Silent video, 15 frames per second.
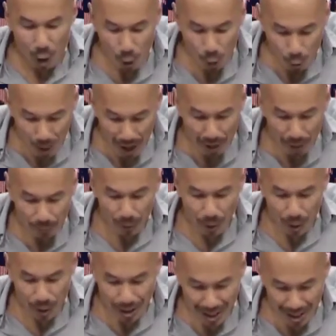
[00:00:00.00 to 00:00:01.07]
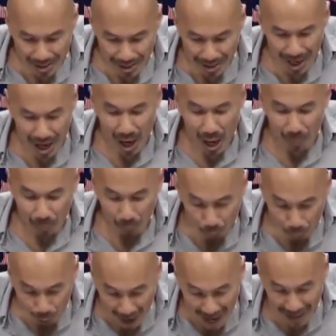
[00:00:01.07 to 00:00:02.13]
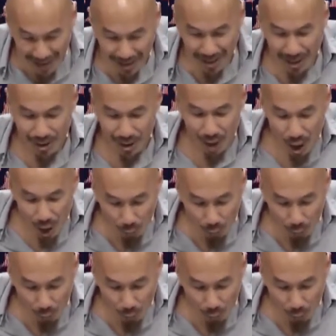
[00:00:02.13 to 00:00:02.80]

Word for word: Whoever does not practice